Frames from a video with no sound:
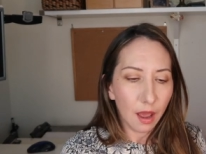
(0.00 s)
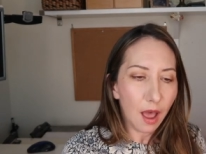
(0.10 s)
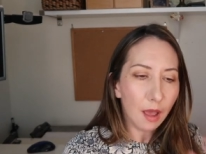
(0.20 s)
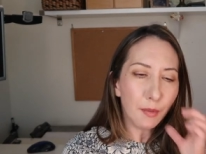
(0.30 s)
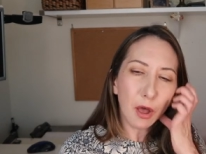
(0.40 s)

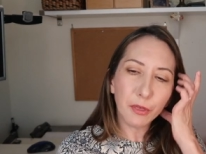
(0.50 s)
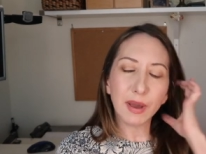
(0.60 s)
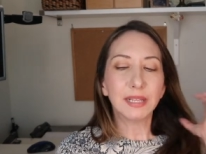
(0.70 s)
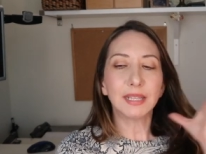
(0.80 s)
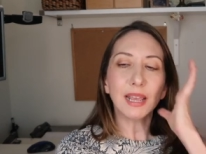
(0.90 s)
Although
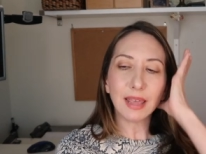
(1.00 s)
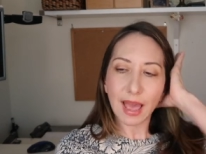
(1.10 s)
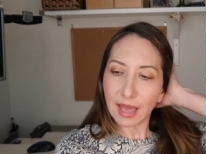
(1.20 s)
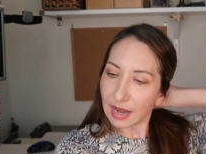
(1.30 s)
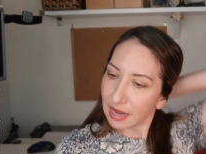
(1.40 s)
I say
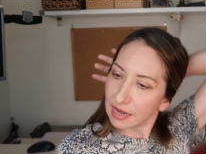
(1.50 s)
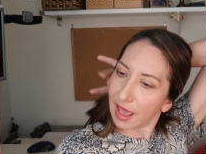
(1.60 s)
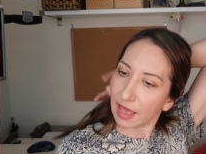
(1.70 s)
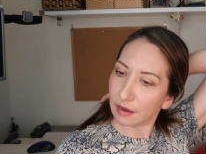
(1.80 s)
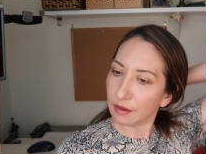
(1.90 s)
that, and
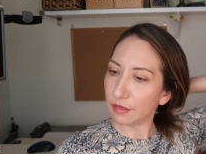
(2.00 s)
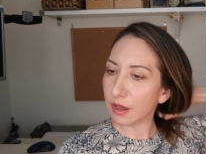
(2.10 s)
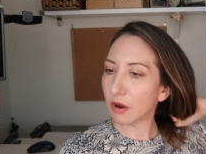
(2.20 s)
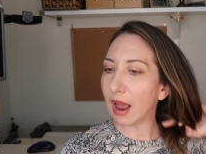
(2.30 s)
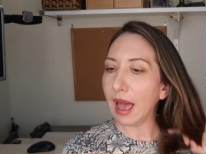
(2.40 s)
yet
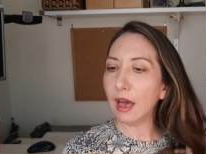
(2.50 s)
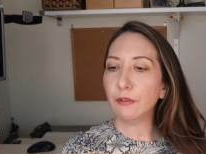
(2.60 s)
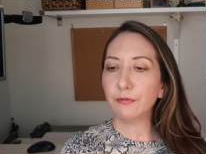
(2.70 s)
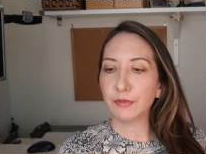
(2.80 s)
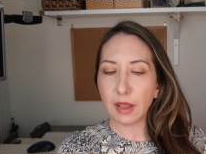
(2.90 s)
there
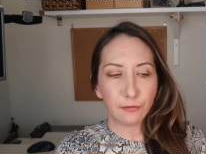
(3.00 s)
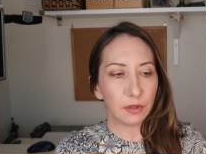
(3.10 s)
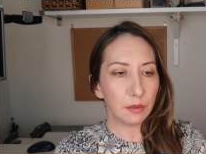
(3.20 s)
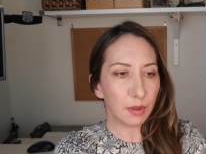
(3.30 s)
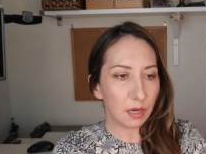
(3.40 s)
have
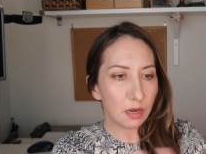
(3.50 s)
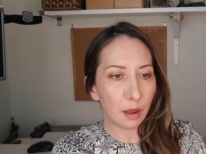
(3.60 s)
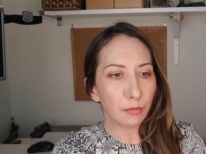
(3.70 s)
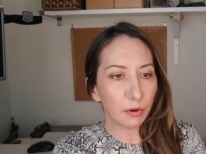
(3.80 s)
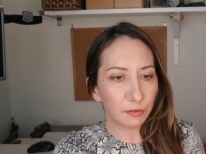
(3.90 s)
definitely been a
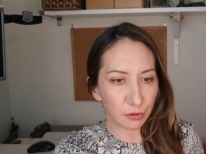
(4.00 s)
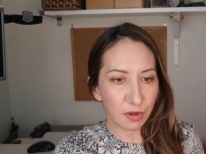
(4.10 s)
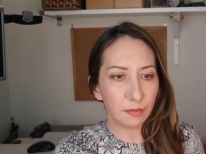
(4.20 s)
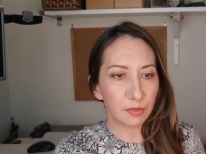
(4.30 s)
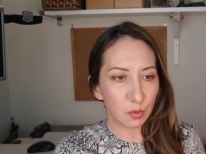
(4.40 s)
number of
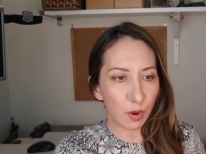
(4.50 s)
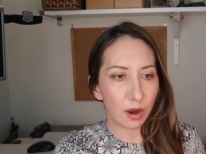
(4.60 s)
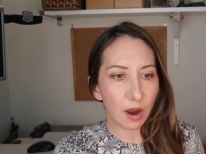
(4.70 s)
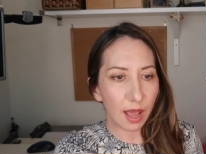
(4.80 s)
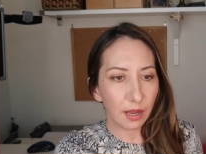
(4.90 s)
dreams
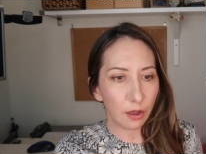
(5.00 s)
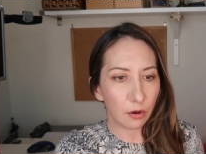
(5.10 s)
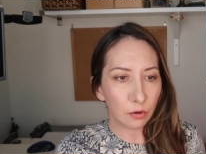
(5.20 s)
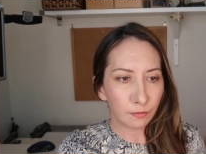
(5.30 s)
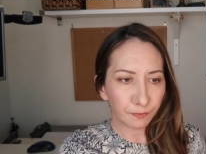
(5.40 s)
where I
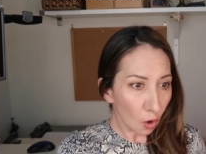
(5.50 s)
go,